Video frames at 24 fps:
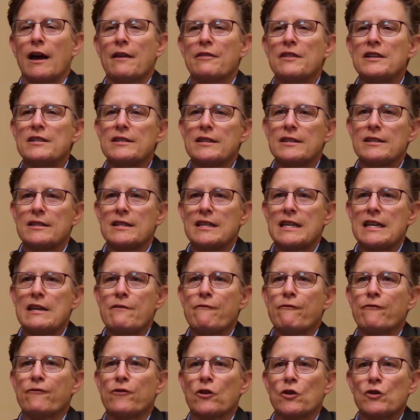This is the
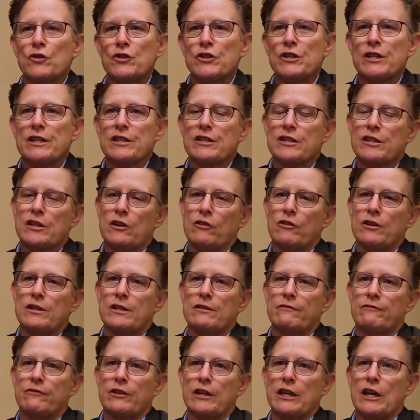first in a series
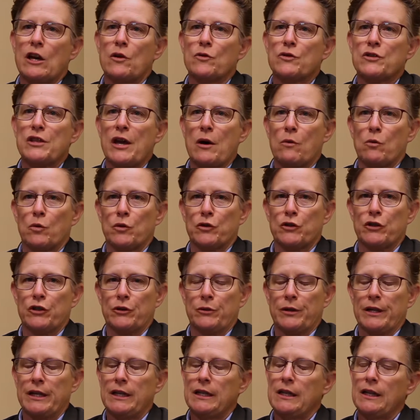of videos that we're
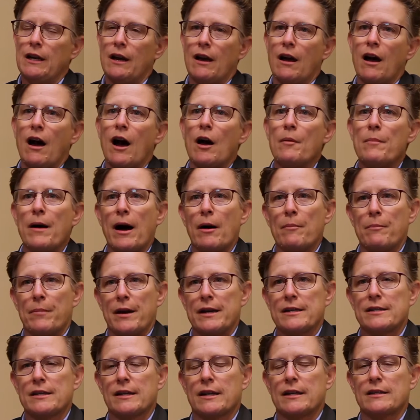doing about
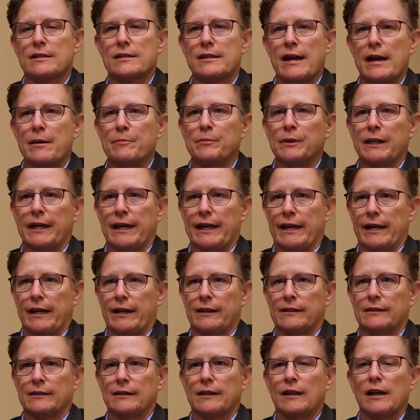basic estate planning.